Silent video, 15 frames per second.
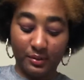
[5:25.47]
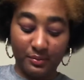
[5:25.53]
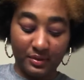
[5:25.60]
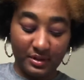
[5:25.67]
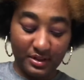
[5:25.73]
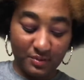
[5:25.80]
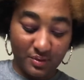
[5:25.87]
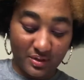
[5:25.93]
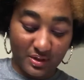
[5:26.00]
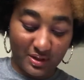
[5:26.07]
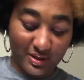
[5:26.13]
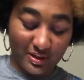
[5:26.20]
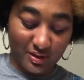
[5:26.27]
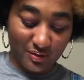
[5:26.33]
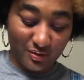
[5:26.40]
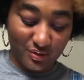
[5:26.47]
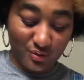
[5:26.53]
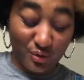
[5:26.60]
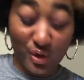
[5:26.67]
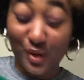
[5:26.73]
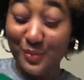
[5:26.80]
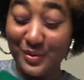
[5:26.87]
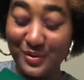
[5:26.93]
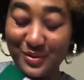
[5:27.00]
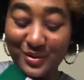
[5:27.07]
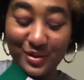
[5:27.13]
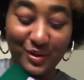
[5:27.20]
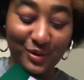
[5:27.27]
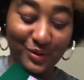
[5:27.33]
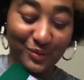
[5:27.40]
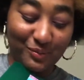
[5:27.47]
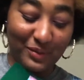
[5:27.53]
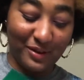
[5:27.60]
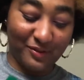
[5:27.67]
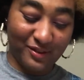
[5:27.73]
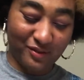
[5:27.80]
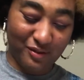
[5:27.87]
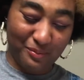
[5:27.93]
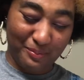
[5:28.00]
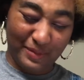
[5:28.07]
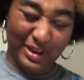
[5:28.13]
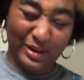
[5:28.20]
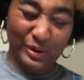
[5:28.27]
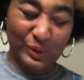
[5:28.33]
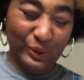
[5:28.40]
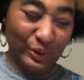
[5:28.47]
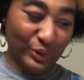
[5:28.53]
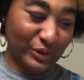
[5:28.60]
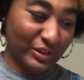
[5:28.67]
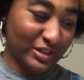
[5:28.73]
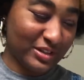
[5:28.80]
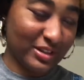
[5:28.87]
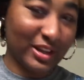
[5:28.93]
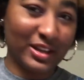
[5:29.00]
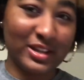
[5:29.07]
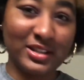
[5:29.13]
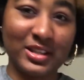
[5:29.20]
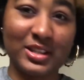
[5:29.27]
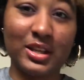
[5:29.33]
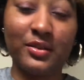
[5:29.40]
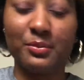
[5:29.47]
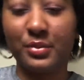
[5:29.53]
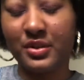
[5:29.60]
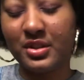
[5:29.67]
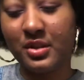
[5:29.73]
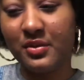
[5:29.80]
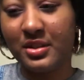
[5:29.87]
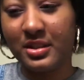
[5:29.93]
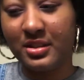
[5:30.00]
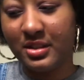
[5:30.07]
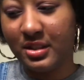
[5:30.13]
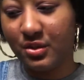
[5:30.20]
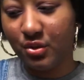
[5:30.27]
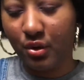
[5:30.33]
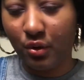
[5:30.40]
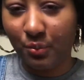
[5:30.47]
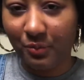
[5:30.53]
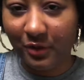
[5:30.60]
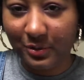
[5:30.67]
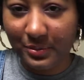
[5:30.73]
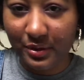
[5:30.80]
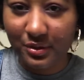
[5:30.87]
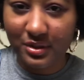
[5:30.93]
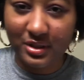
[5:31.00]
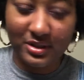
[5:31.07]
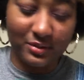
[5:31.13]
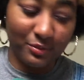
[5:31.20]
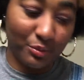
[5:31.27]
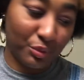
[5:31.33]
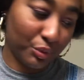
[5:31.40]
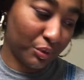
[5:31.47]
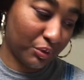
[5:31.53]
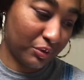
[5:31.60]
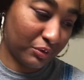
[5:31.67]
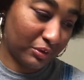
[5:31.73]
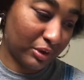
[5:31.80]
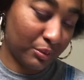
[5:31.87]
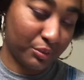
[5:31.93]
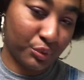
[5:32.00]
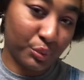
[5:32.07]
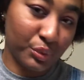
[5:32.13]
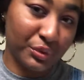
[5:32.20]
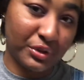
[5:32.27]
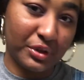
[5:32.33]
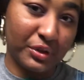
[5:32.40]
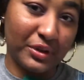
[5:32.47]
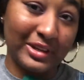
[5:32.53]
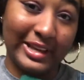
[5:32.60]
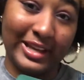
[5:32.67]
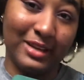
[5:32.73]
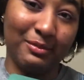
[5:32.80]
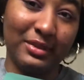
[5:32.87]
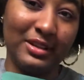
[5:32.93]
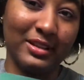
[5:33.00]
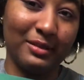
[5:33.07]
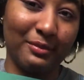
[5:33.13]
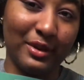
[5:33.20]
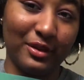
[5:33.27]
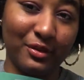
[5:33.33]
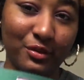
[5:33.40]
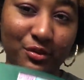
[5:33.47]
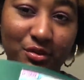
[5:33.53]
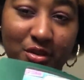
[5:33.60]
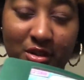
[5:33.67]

December 18th. And so there's a project going on from this one YouTuber, and you can do. Well, I was gonna do fan art anyway, but I think I was doing. Oh, you can't see. For